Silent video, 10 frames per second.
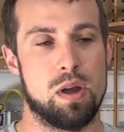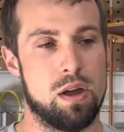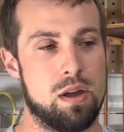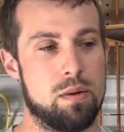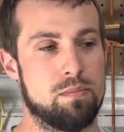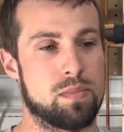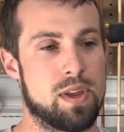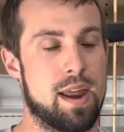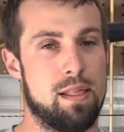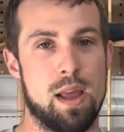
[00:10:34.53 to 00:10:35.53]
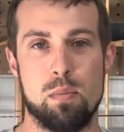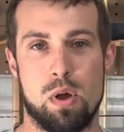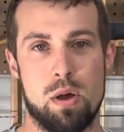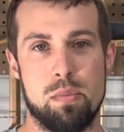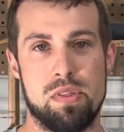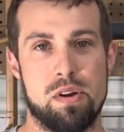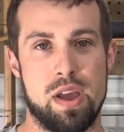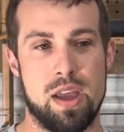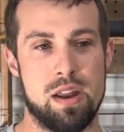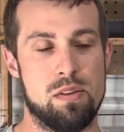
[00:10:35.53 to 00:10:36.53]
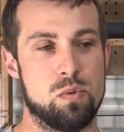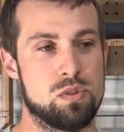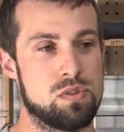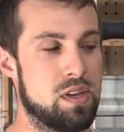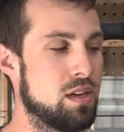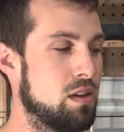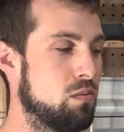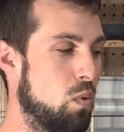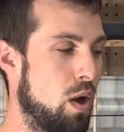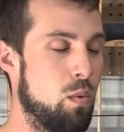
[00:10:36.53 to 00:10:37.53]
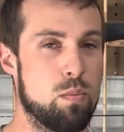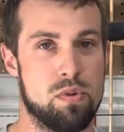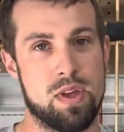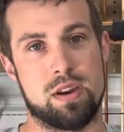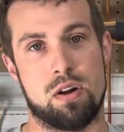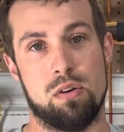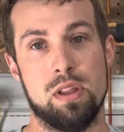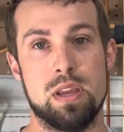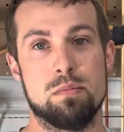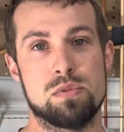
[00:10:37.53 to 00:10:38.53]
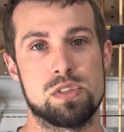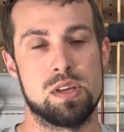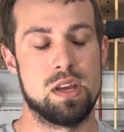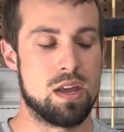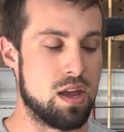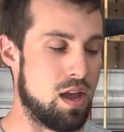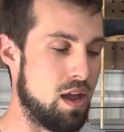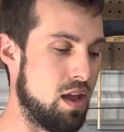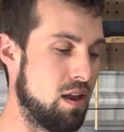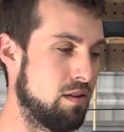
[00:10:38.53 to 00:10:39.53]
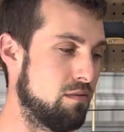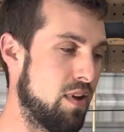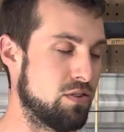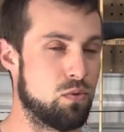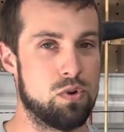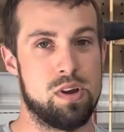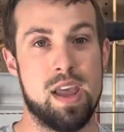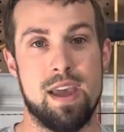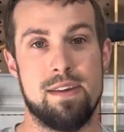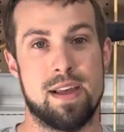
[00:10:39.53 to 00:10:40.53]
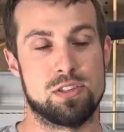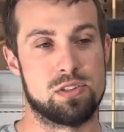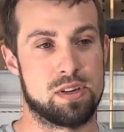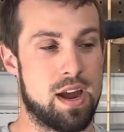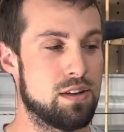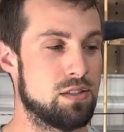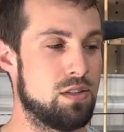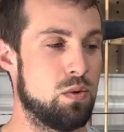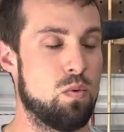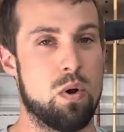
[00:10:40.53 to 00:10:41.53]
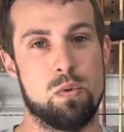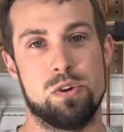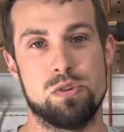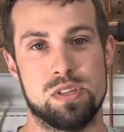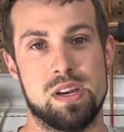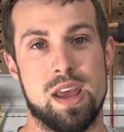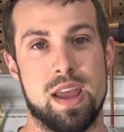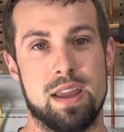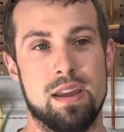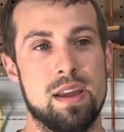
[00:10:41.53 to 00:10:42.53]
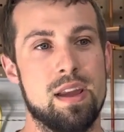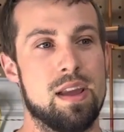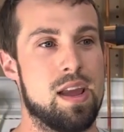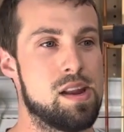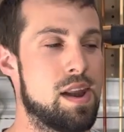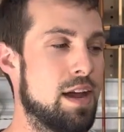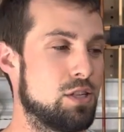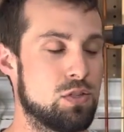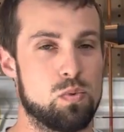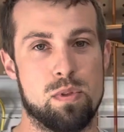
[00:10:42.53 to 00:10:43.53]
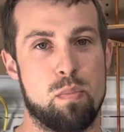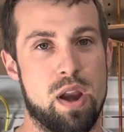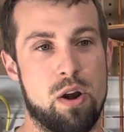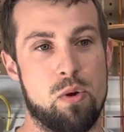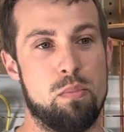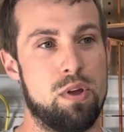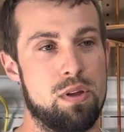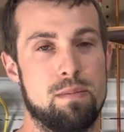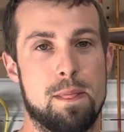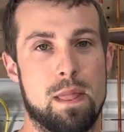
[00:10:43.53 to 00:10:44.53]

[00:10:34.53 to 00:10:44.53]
got a light bulb in their head and was thinking, why don't we put that on our limbs? And fast forward today, that's kind of still what we're using today. And not just with Bear, but